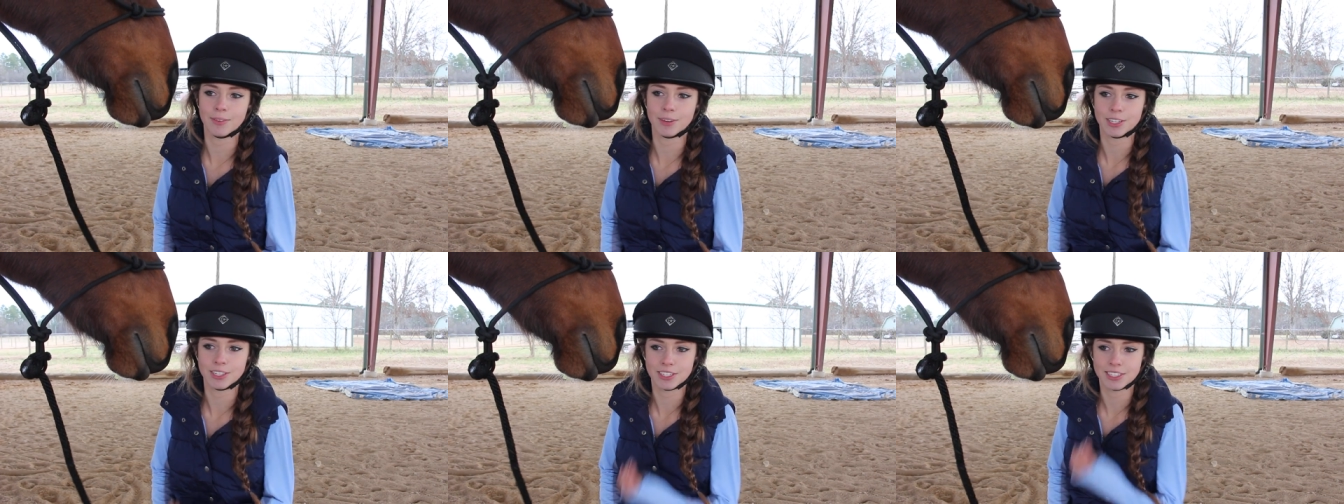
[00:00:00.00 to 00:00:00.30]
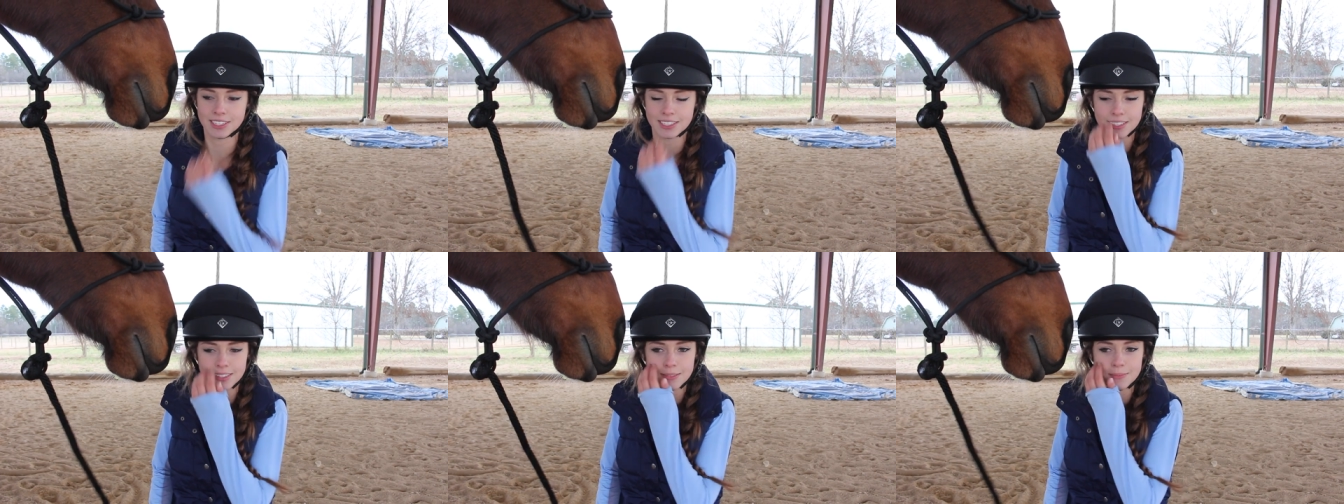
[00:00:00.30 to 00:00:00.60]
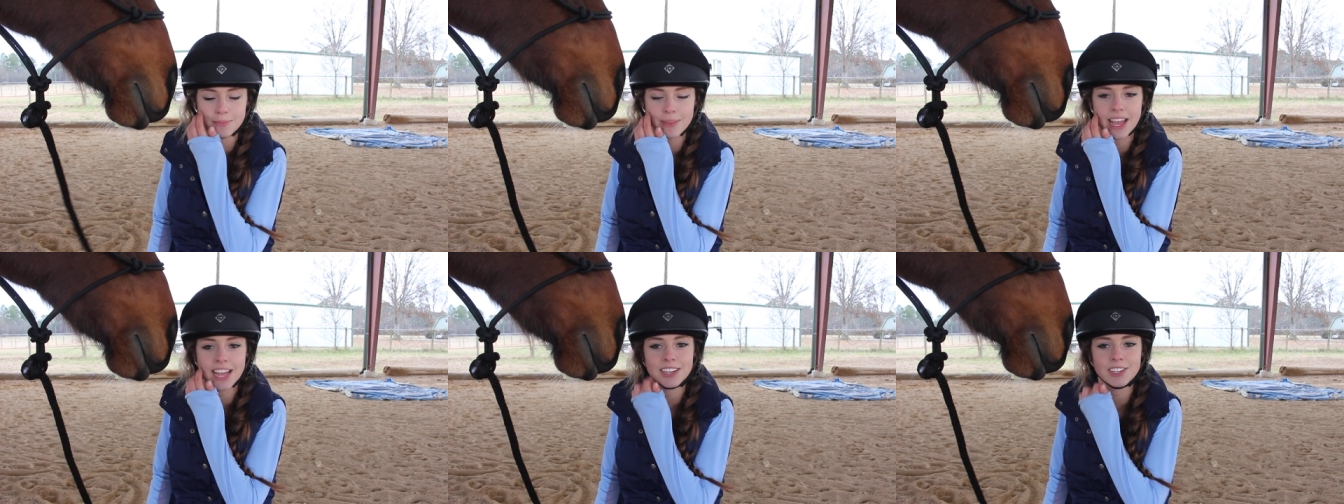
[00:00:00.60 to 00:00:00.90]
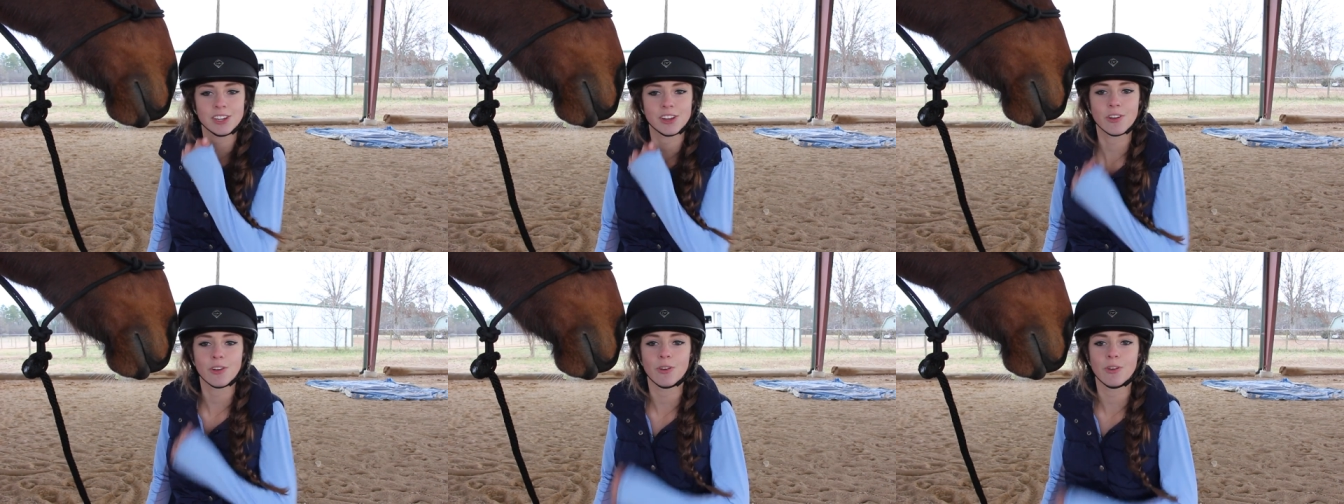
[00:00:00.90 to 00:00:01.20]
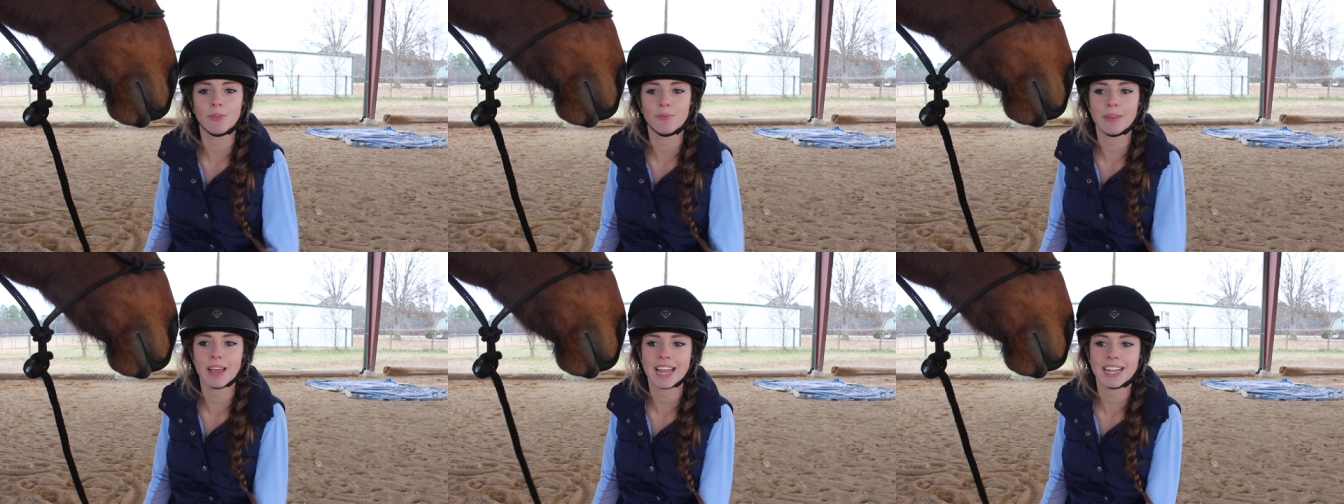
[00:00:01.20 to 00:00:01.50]
which is this
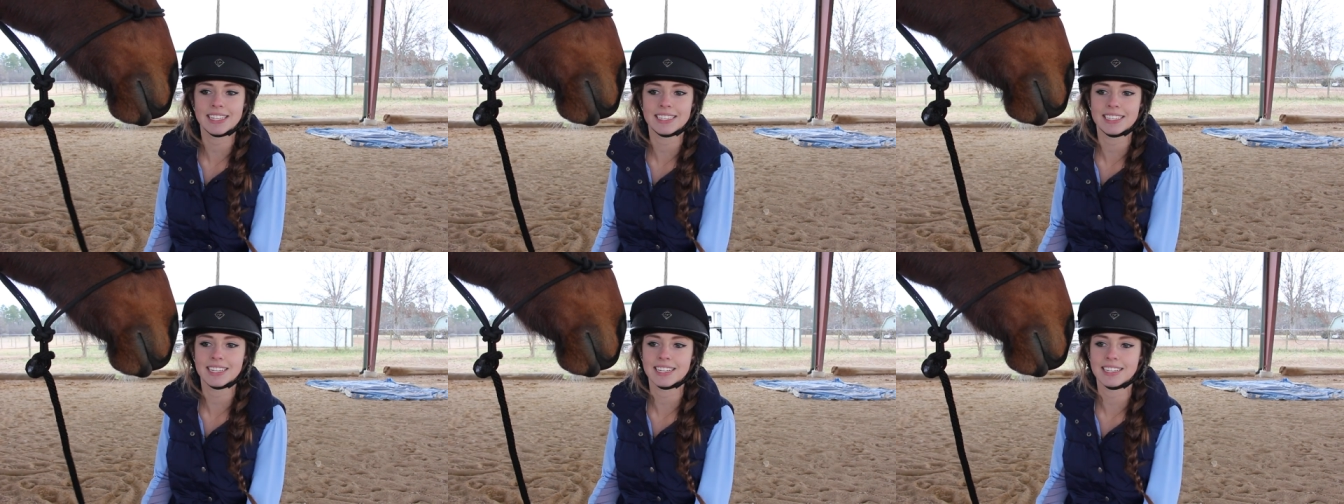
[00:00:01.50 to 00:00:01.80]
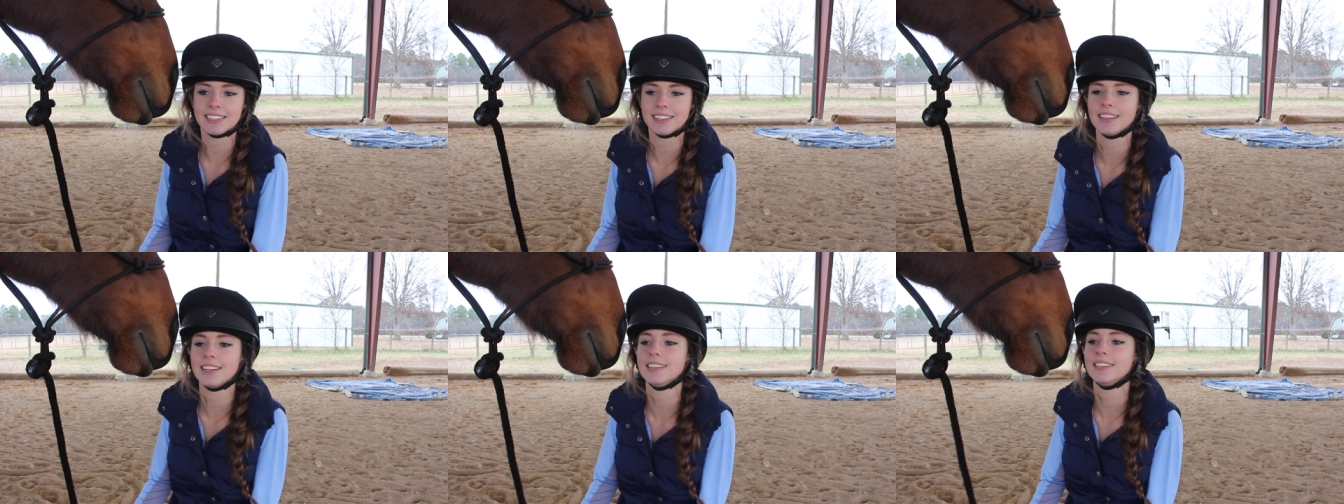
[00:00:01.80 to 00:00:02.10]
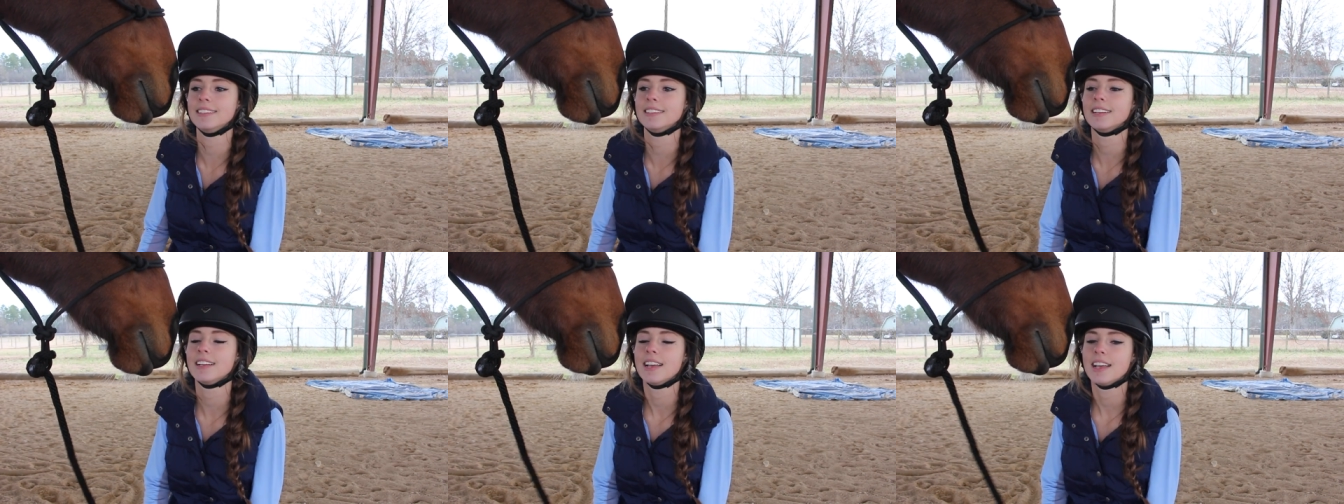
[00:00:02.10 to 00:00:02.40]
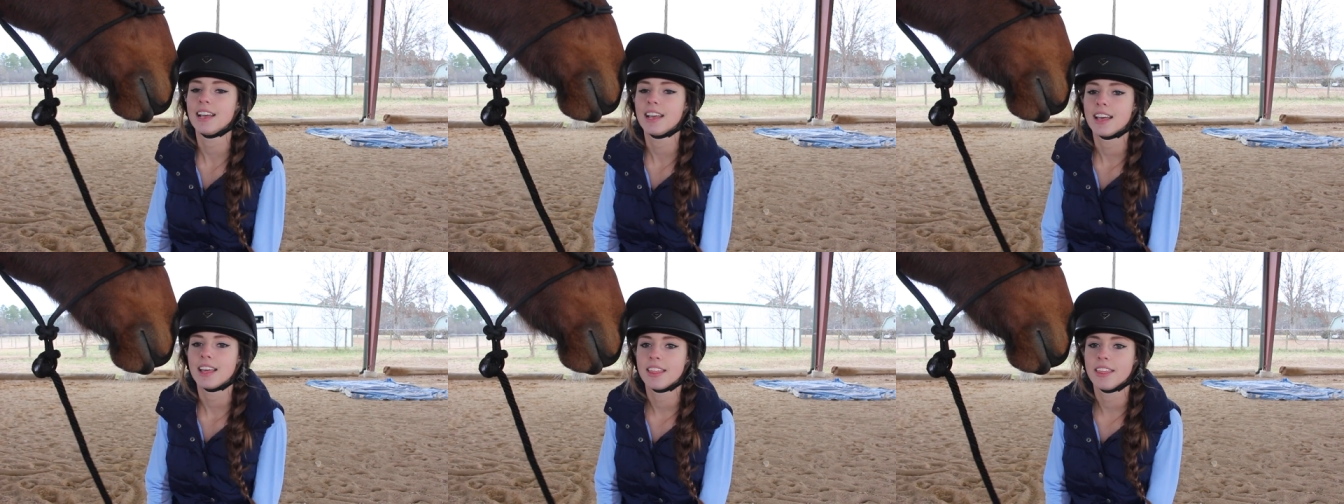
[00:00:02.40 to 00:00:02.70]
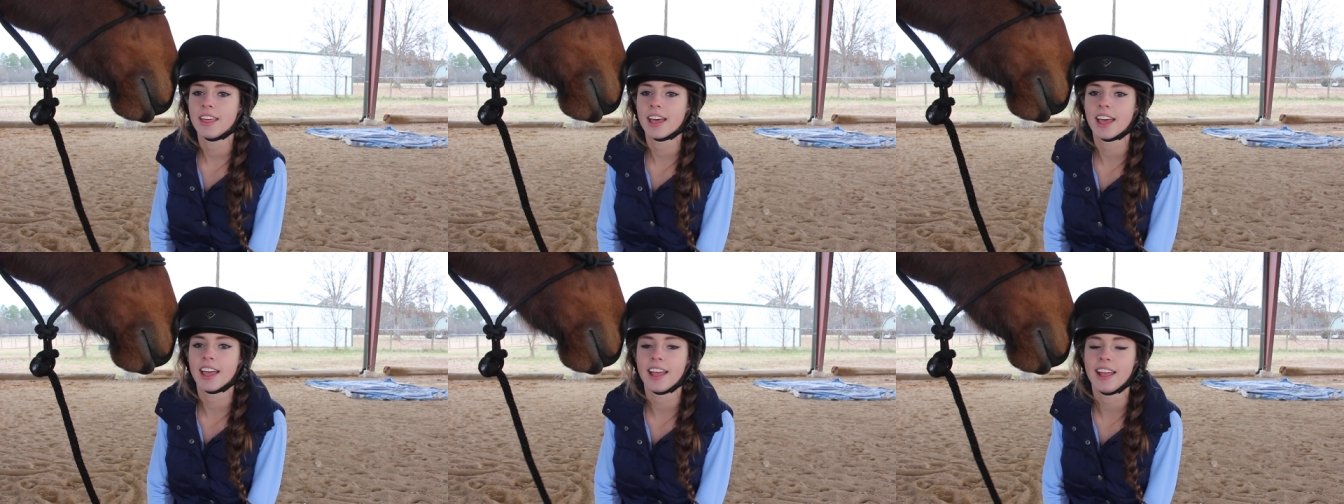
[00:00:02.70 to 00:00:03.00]
magical medicine this
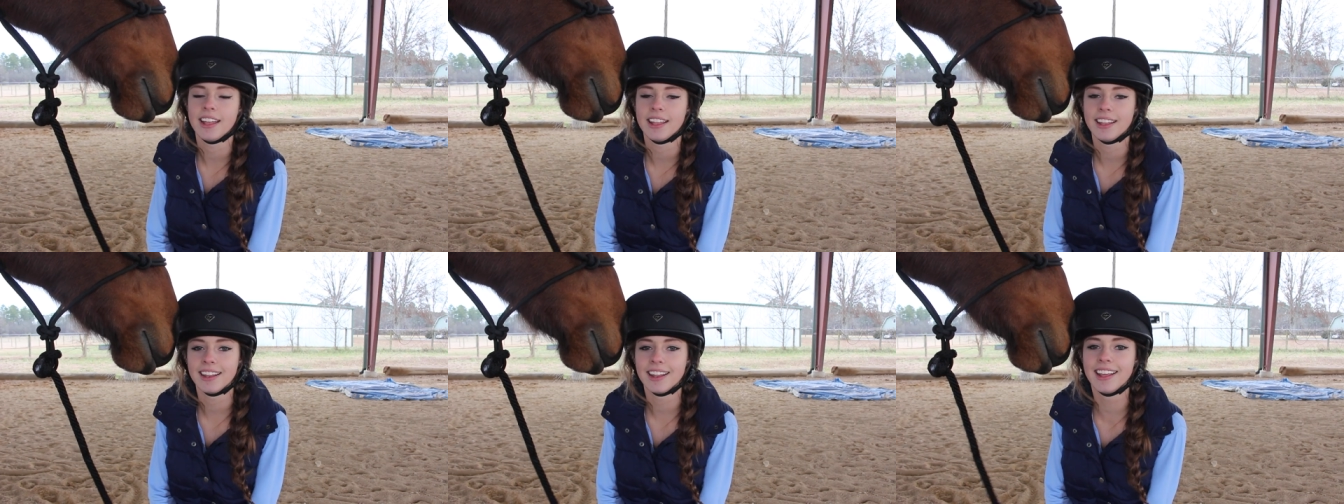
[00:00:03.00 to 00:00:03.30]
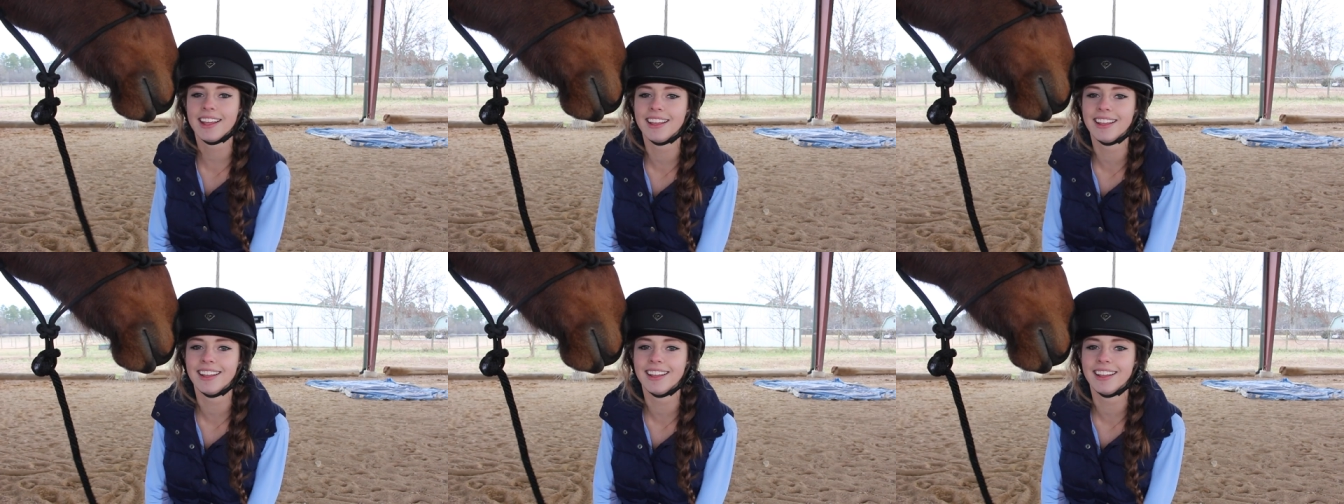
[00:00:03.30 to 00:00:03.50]
that